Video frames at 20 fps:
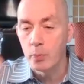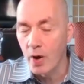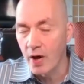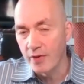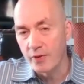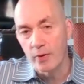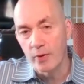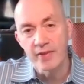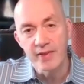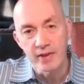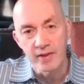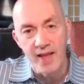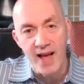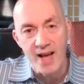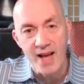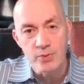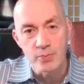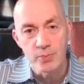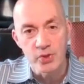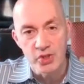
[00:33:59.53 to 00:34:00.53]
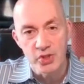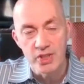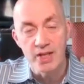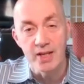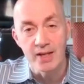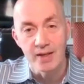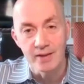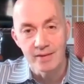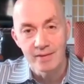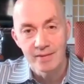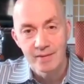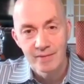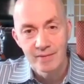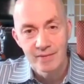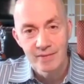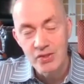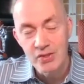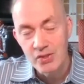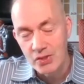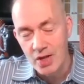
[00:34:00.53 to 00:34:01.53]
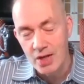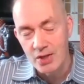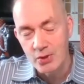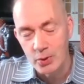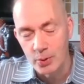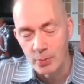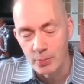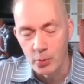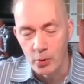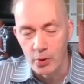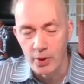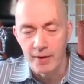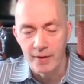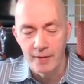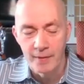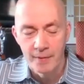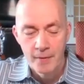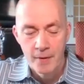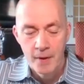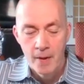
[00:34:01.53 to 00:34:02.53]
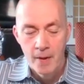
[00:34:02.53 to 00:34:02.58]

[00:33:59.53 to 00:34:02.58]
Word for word: while they're on their last machine. This is also important.